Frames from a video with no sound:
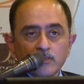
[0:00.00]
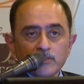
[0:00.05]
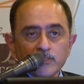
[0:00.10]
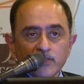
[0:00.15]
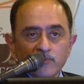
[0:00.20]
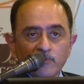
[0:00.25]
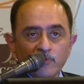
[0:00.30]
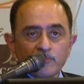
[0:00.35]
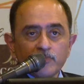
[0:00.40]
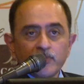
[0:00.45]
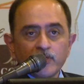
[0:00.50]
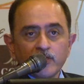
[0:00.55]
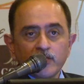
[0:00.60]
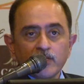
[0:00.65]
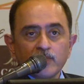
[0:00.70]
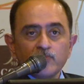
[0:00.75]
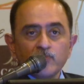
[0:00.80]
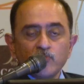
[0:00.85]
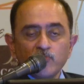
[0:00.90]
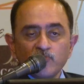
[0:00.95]
November, I
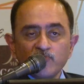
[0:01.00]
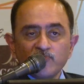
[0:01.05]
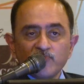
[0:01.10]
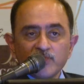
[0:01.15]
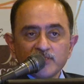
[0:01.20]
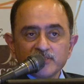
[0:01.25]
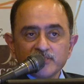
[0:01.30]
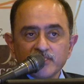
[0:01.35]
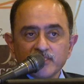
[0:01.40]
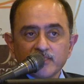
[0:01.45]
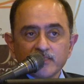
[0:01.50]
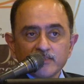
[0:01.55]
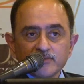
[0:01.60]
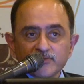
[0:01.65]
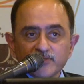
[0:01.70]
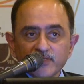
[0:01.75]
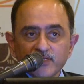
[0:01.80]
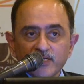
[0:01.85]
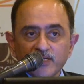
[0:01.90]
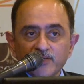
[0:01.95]
moved as the
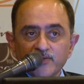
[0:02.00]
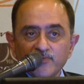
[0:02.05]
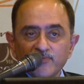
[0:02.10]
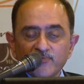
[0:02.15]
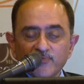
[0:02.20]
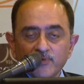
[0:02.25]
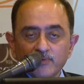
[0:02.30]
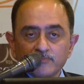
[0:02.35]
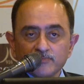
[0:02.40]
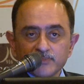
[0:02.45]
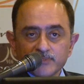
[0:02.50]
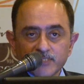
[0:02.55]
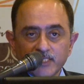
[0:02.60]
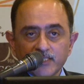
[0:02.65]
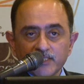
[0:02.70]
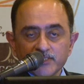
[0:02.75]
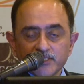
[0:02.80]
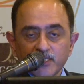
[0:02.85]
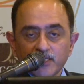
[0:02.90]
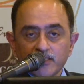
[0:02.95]
country head from
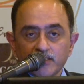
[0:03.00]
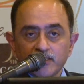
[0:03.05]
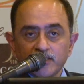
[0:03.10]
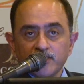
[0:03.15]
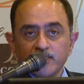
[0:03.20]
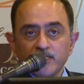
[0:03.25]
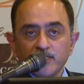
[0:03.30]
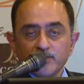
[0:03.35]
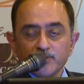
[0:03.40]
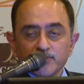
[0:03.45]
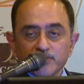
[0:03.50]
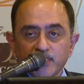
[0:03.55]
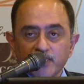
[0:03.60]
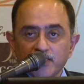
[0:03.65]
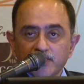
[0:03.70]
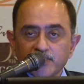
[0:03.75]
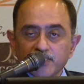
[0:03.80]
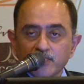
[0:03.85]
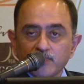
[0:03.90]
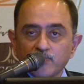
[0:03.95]
Standard Chartered India to
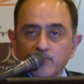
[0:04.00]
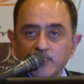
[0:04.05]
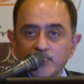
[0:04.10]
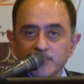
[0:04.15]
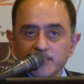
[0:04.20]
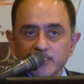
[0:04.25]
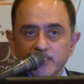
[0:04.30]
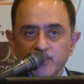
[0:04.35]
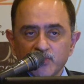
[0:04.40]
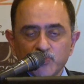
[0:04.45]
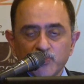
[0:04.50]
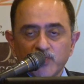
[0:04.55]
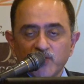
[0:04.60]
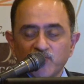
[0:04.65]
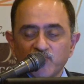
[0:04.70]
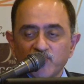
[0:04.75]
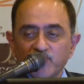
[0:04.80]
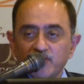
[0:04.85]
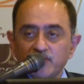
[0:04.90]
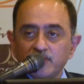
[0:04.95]
Standard Chartered Malaysia as part
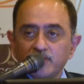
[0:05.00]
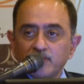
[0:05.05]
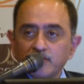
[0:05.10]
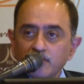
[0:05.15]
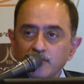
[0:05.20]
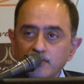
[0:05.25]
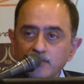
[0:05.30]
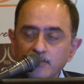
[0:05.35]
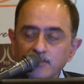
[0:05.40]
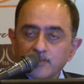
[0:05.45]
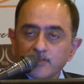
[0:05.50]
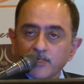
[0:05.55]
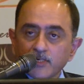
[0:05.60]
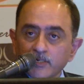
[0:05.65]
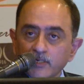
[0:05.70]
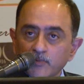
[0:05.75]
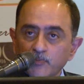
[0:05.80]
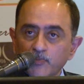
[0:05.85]
of a career